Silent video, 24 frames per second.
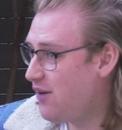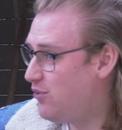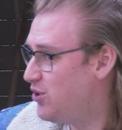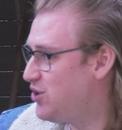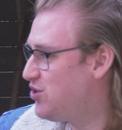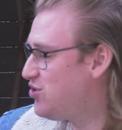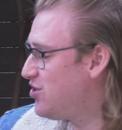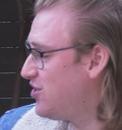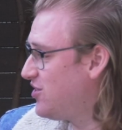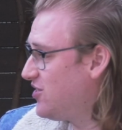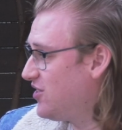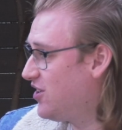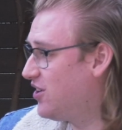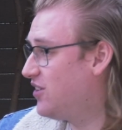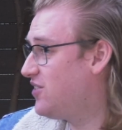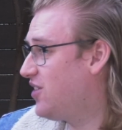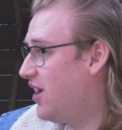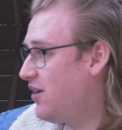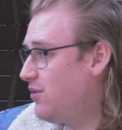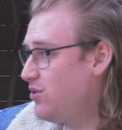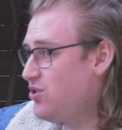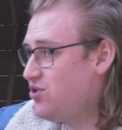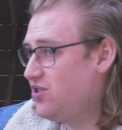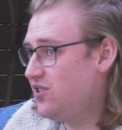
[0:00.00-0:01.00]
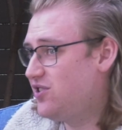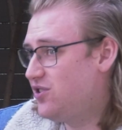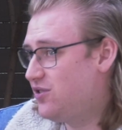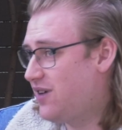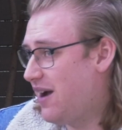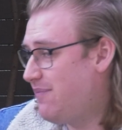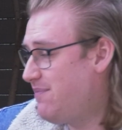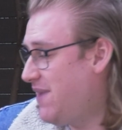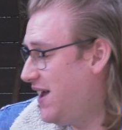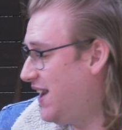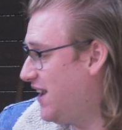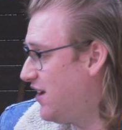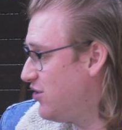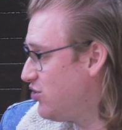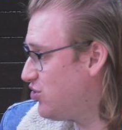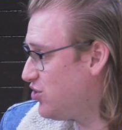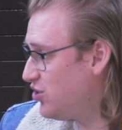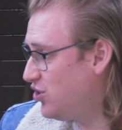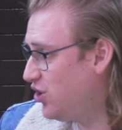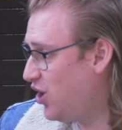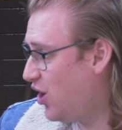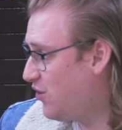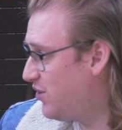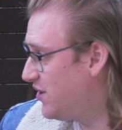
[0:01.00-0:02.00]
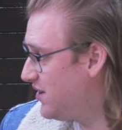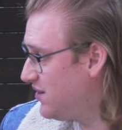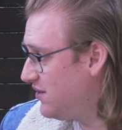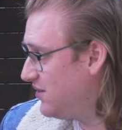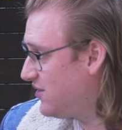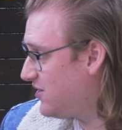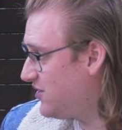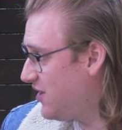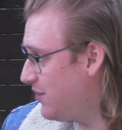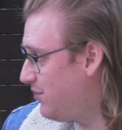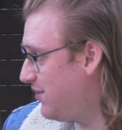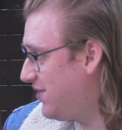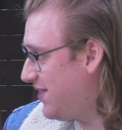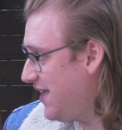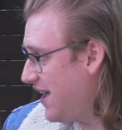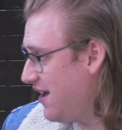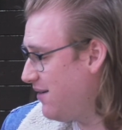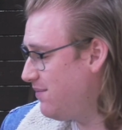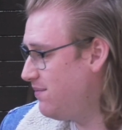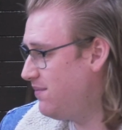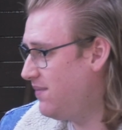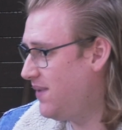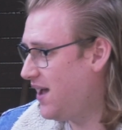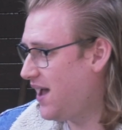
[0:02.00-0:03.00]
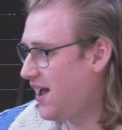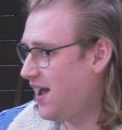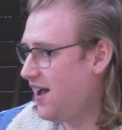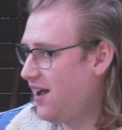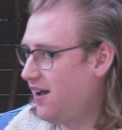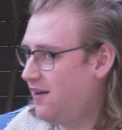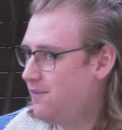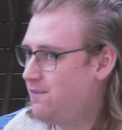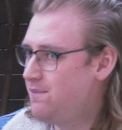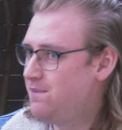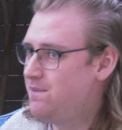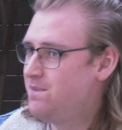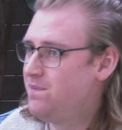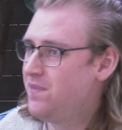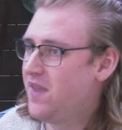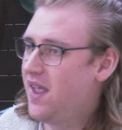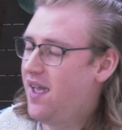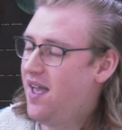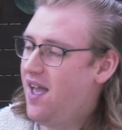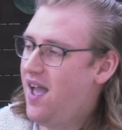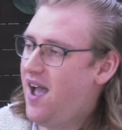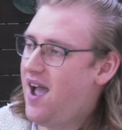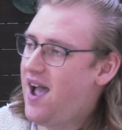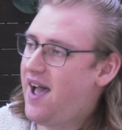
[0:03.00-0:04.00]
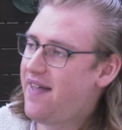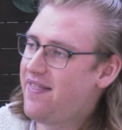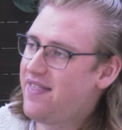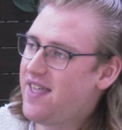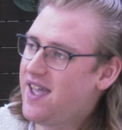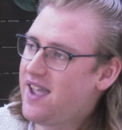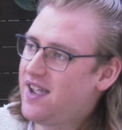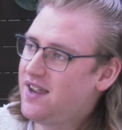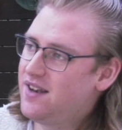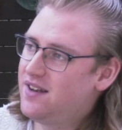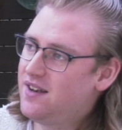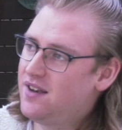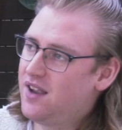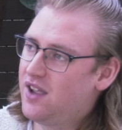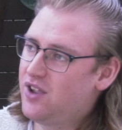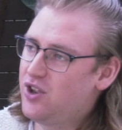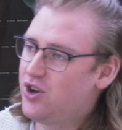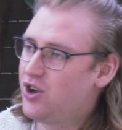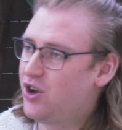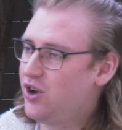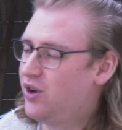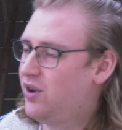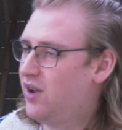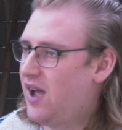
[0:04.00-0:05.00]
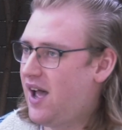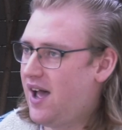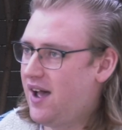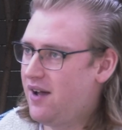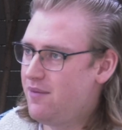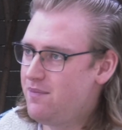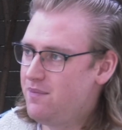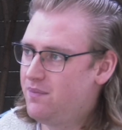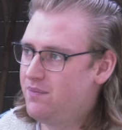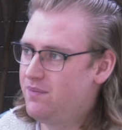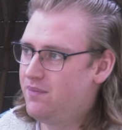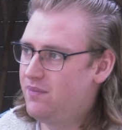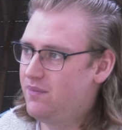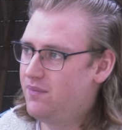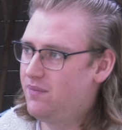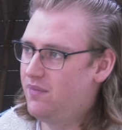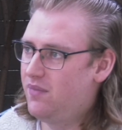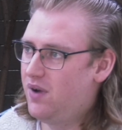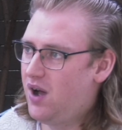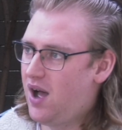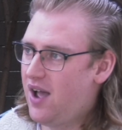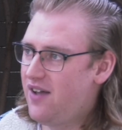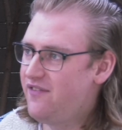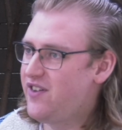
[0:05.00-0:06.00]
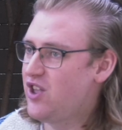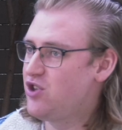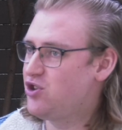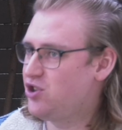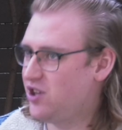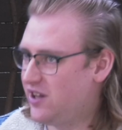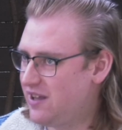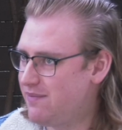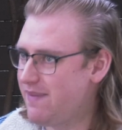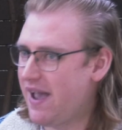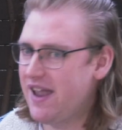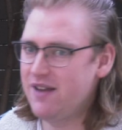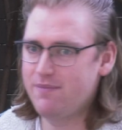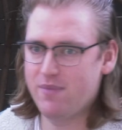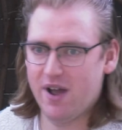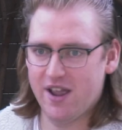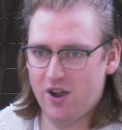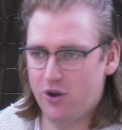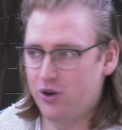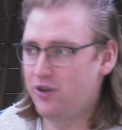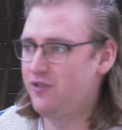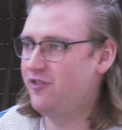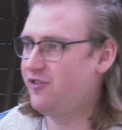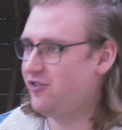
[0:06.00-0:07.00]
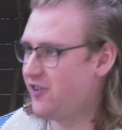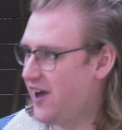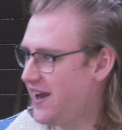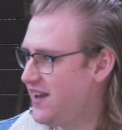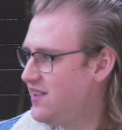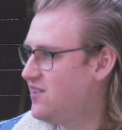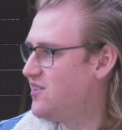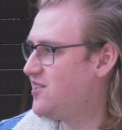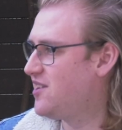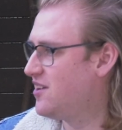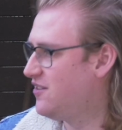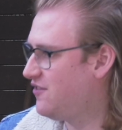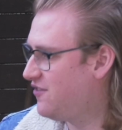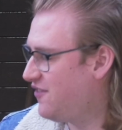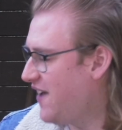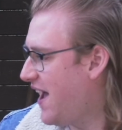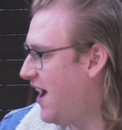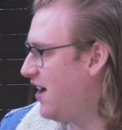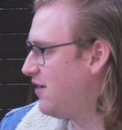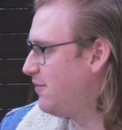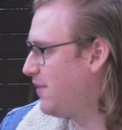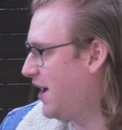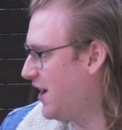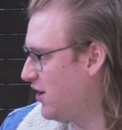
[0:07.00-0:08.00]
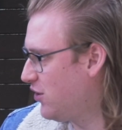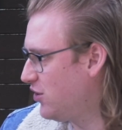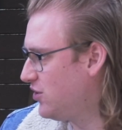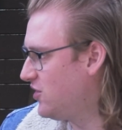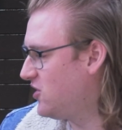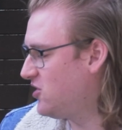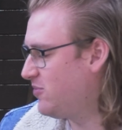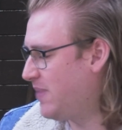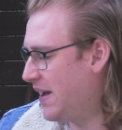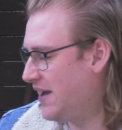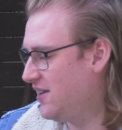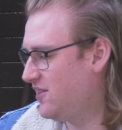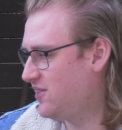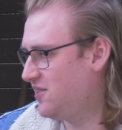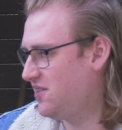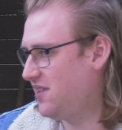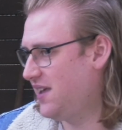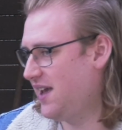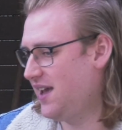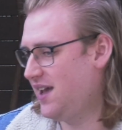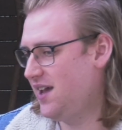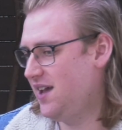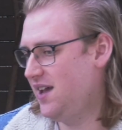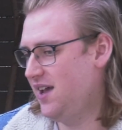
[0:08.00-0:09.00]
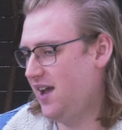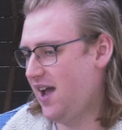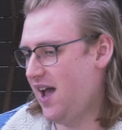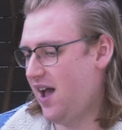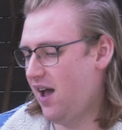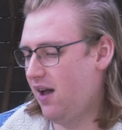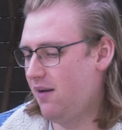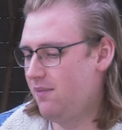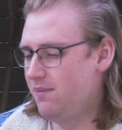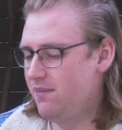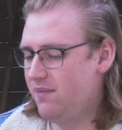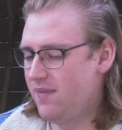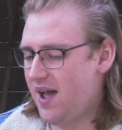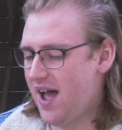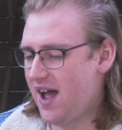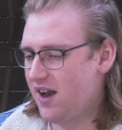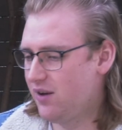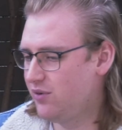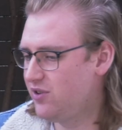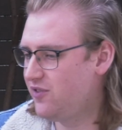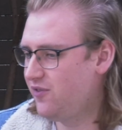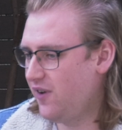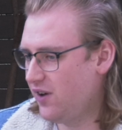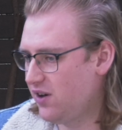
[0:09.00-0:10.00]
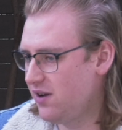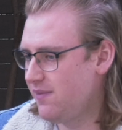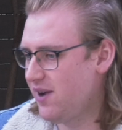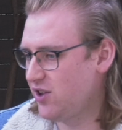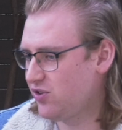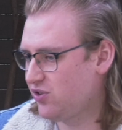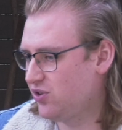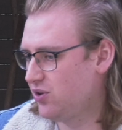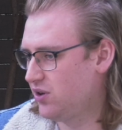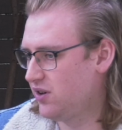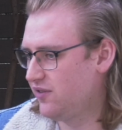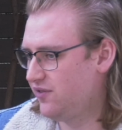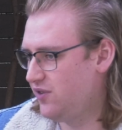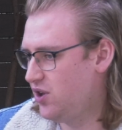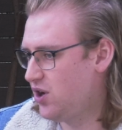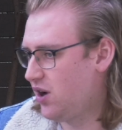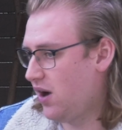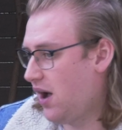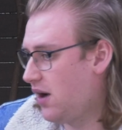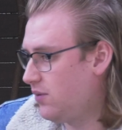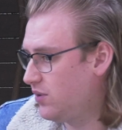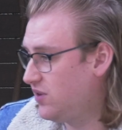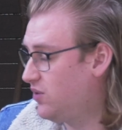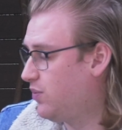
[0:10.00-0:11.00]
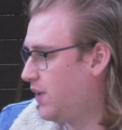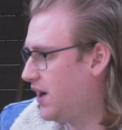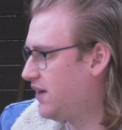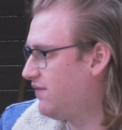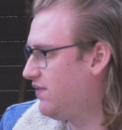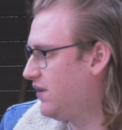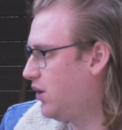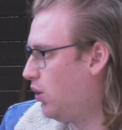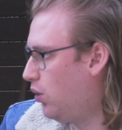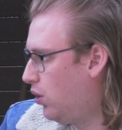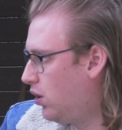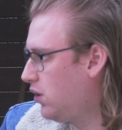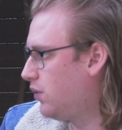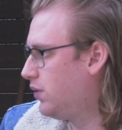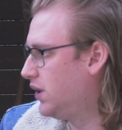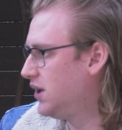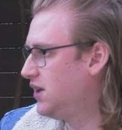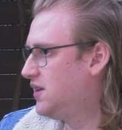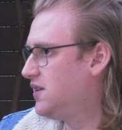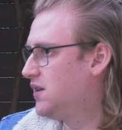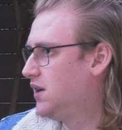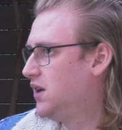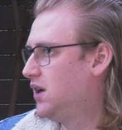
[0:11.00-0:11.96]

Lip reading: just grab my lunch and go and sit with them, and then, you know, I eventually made my own friends and found my own space there. And it was very much sort of, I was one of the awkward